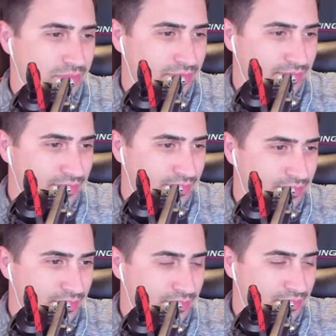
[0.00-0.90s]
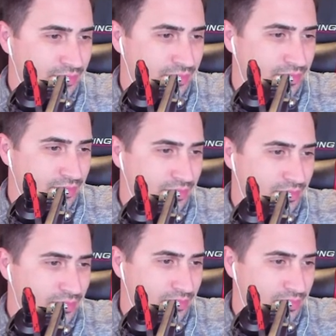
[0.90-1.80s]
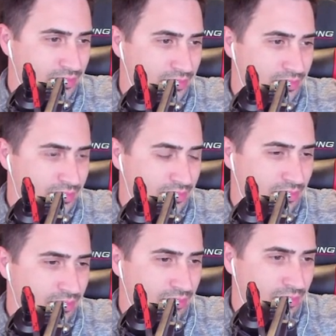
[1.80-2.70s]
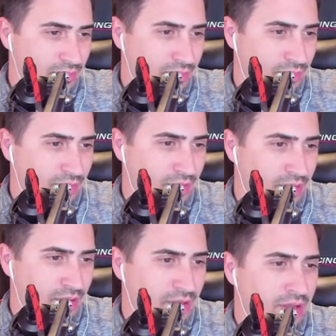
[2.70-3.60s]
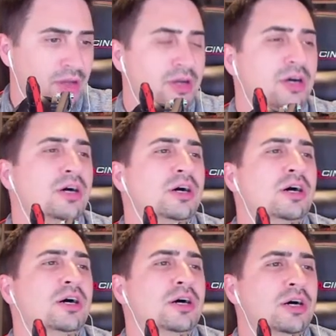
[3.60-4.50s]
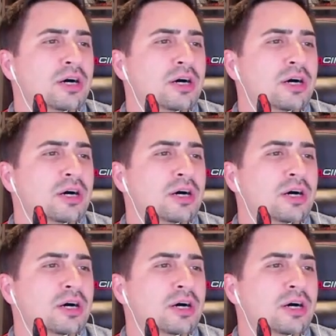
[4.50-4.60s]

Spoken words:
The person shown says nothing.